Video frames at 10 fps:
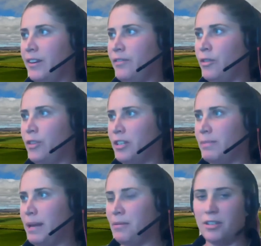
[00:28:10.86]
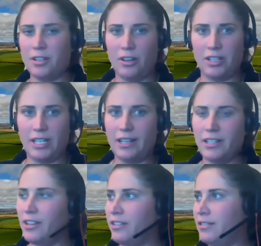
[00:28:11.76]
leave that for those people to
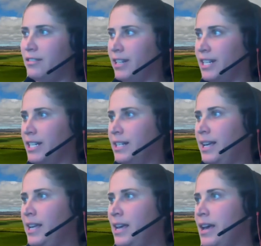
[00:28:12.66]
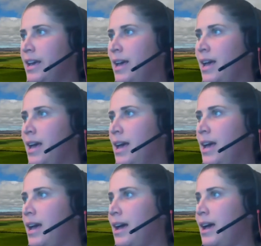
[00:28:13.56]
contact you directly. Yep.